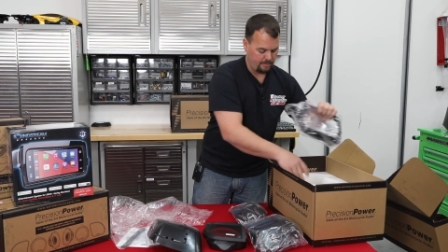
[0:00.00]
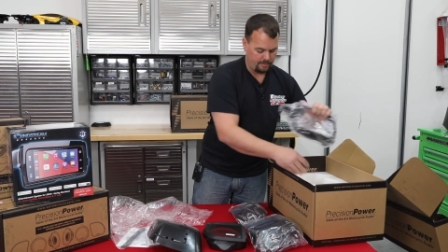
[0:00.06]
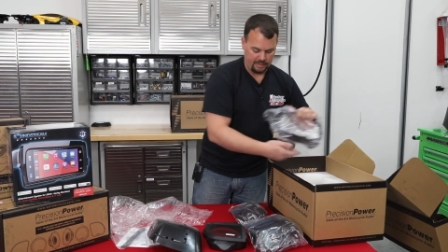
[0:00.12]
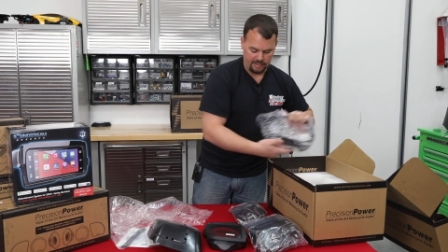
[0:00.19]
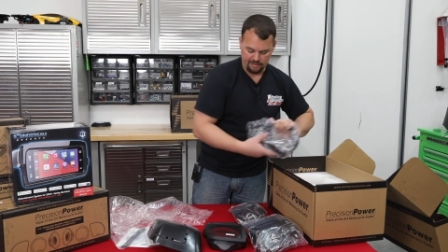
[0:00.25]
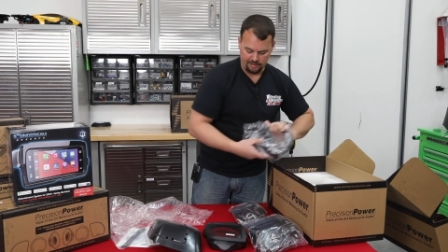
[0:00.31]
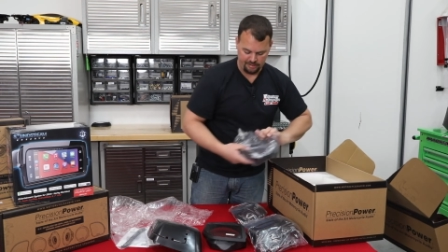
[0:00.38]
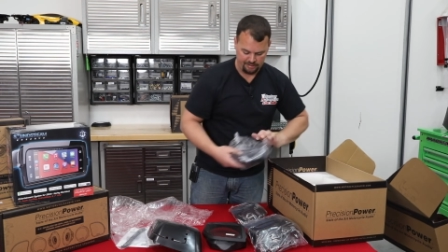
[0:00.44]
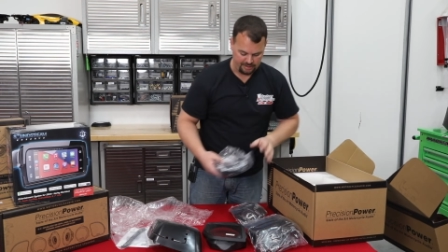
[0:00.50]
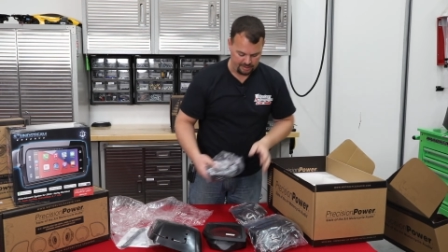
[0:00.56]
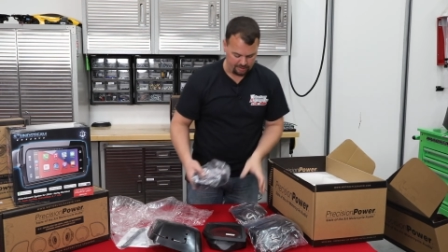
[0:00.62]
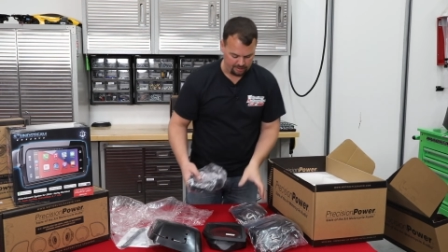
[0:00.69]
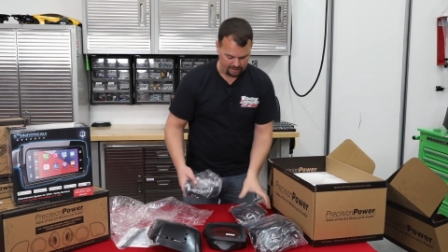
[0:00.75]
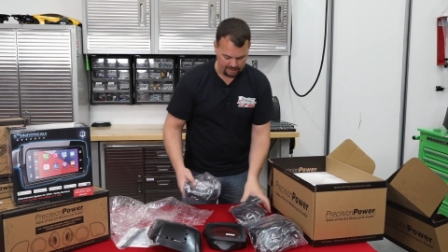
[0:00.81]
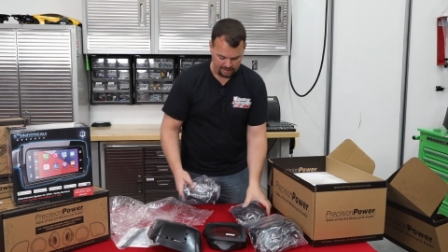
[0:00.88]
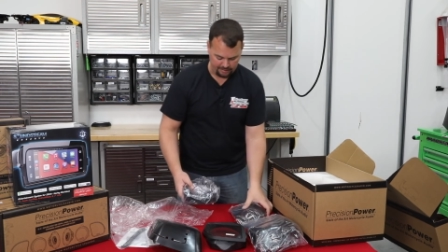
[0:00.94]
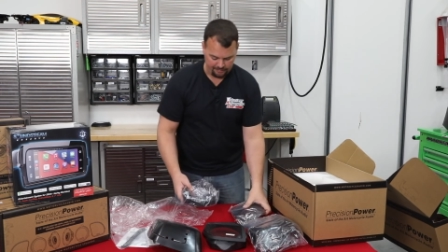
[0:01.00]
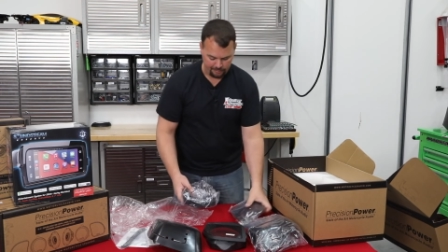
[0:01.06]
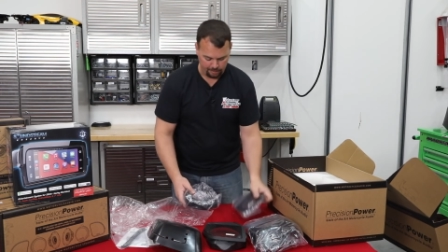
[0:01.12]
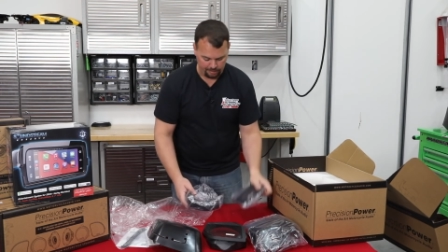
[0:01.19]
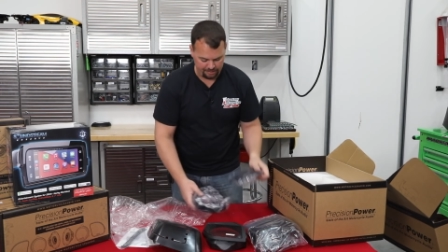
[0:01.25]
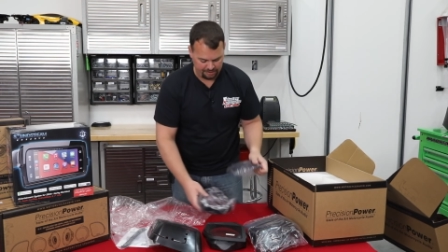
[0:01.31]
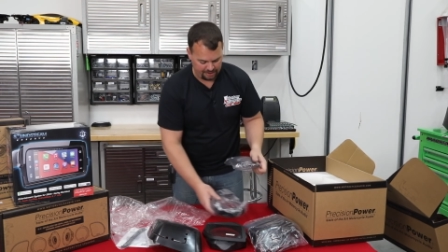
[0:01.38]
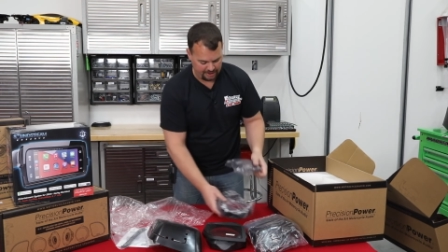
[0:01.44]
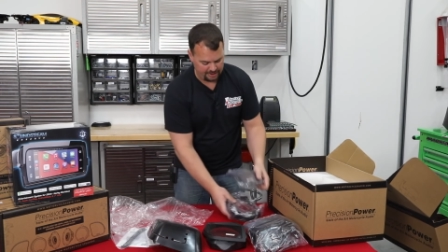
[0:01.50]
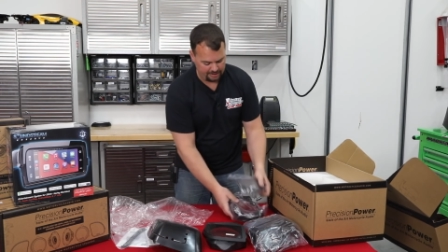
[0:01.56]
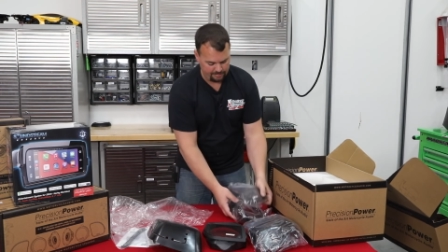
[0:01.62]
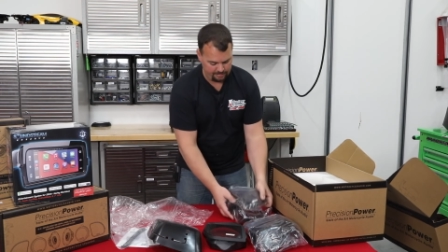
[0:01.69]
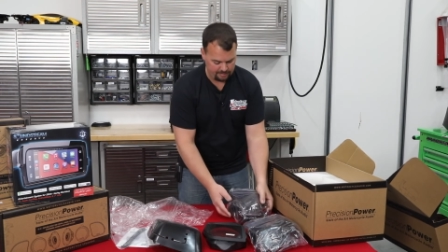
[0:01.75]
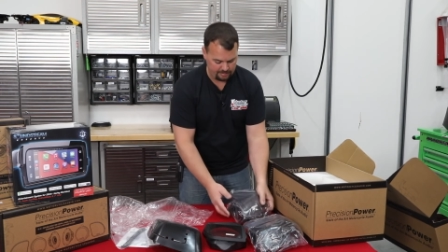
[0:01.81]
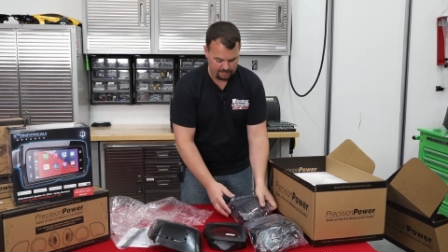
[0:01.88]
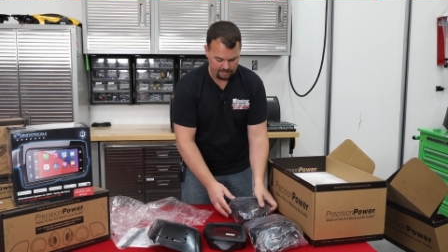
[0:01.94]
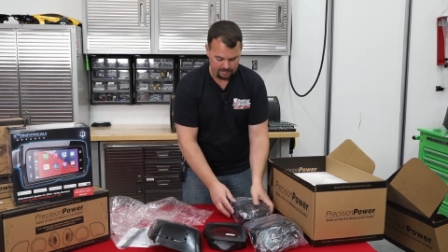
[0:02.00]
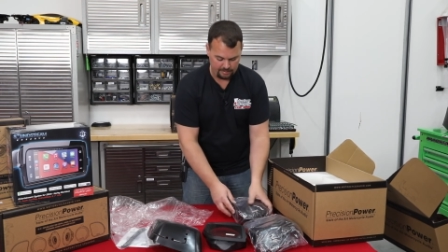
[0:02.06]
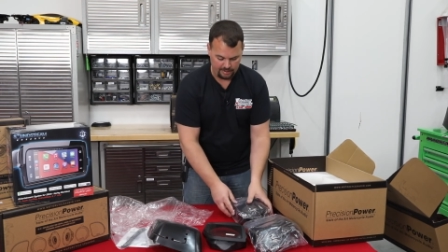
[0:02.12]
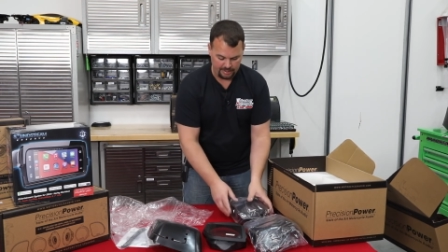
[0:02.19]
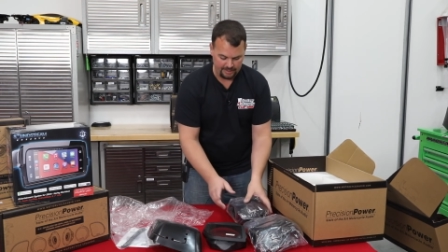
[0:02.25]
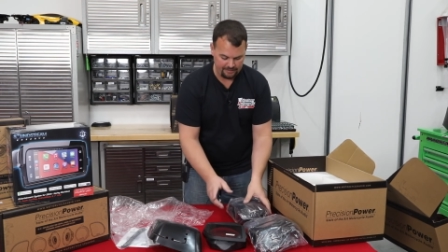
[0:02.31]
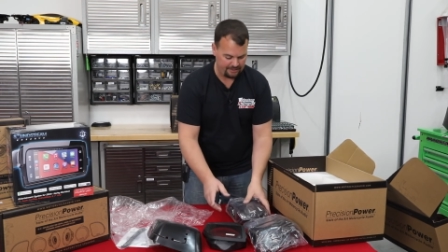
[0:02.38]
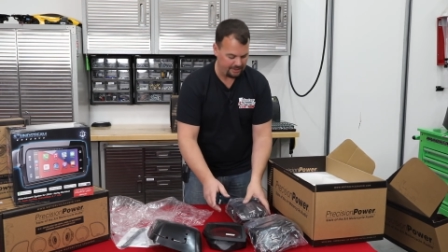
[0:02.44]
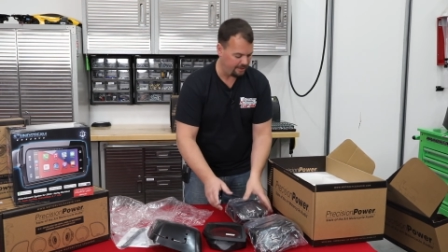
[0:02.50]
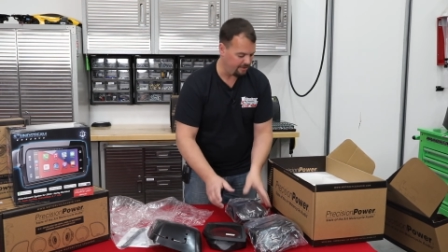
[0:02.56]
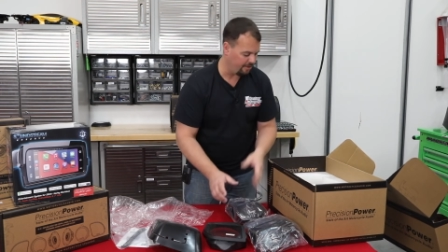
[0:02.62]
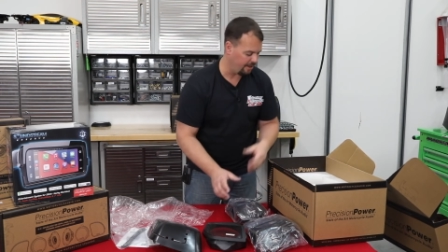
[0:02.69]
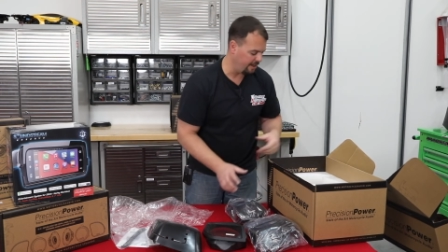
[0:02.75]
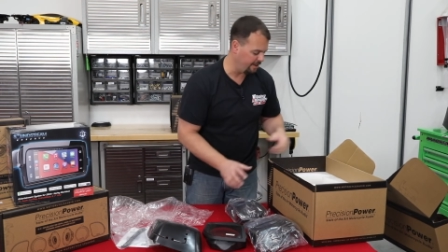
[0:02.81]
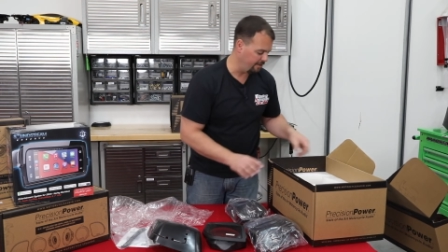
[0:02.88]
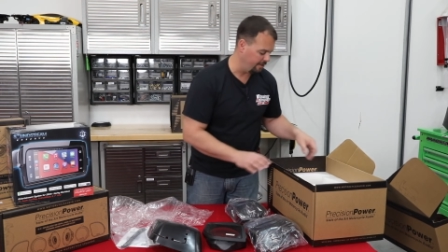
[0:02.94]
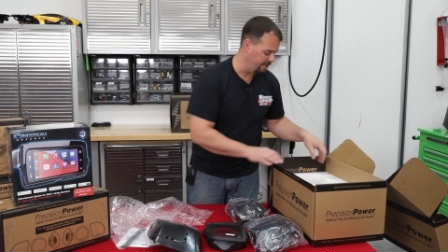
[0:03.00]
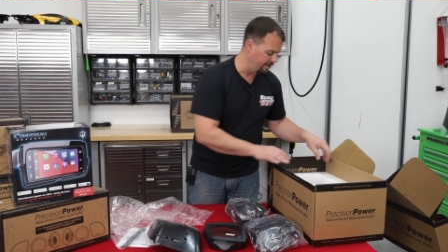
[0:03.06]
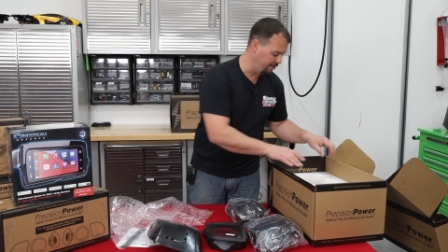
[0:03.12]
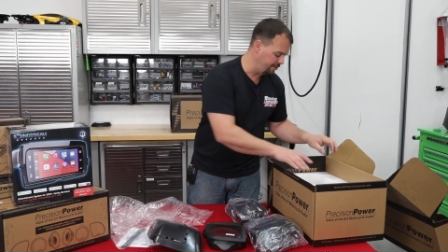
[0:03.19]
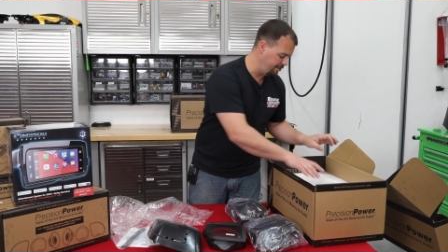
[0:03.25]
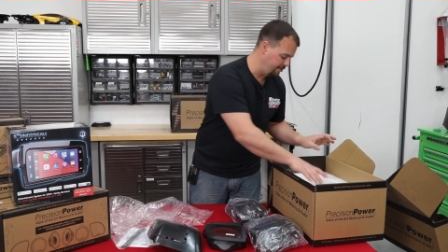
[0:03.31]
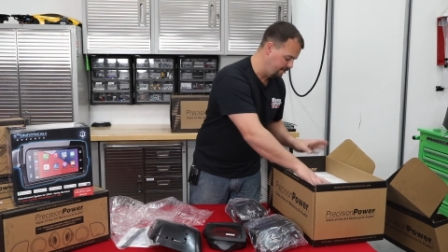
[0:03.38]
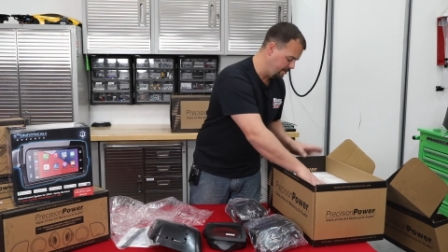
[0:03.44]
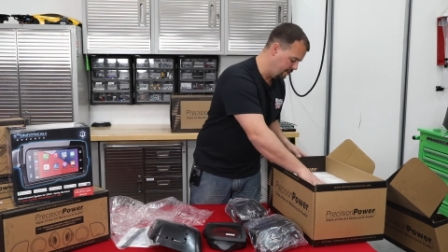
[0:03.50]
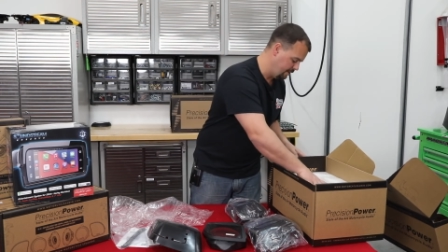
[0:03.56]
As you see, you're going to get a full set, left and right grills.